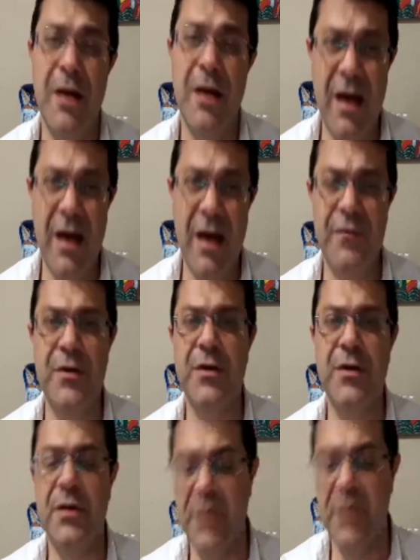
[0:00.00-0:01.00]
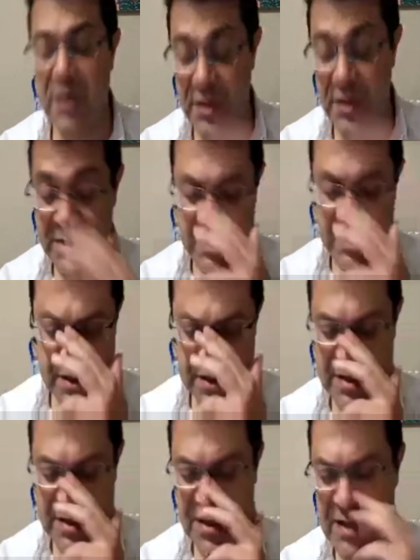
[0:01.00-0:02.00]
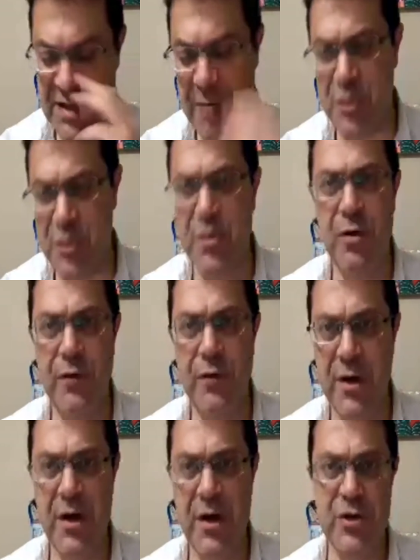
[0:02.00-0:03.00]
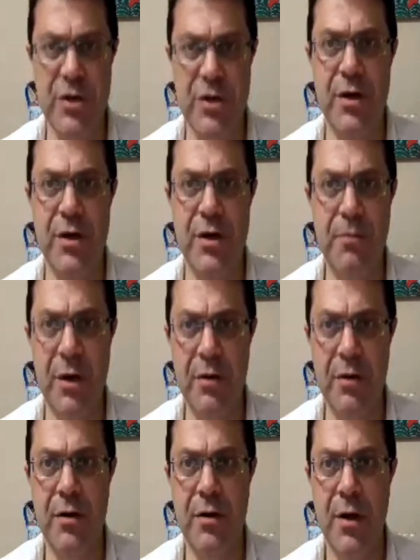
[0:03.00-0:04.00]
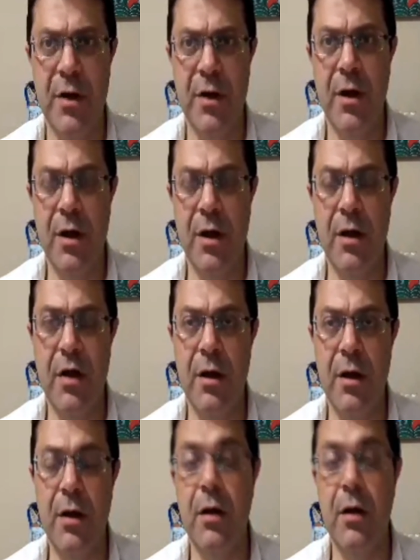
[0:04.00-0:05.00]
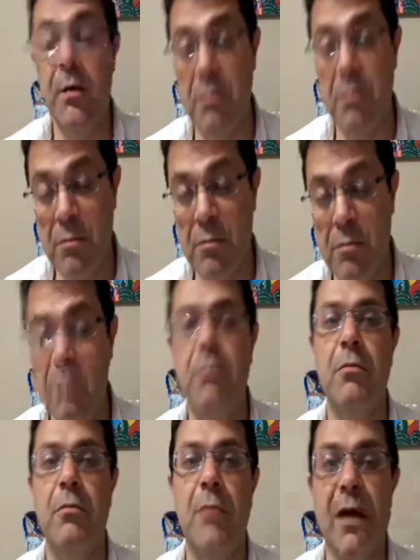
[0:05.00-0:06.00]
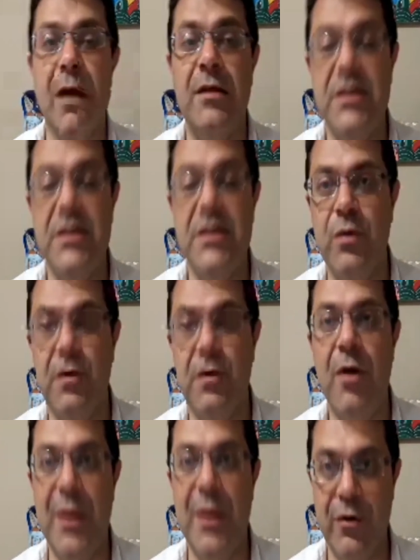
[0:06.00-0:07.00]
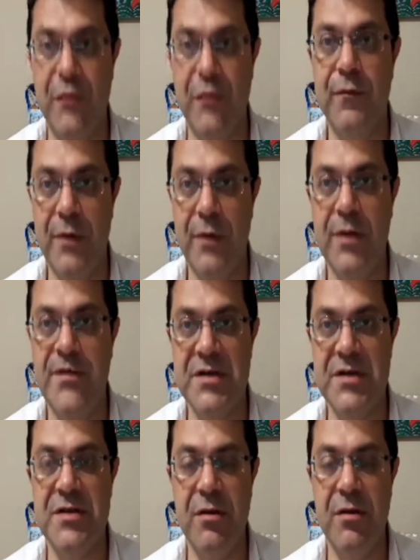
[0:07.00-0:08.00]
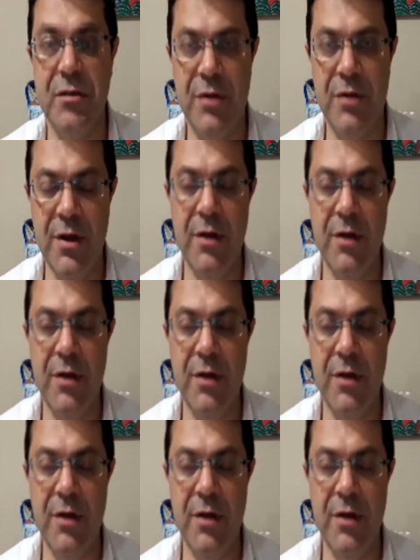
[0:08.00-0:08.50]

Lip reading: Ever since the establishment of the Russian Empire, um, at least with the Romanov in 1613.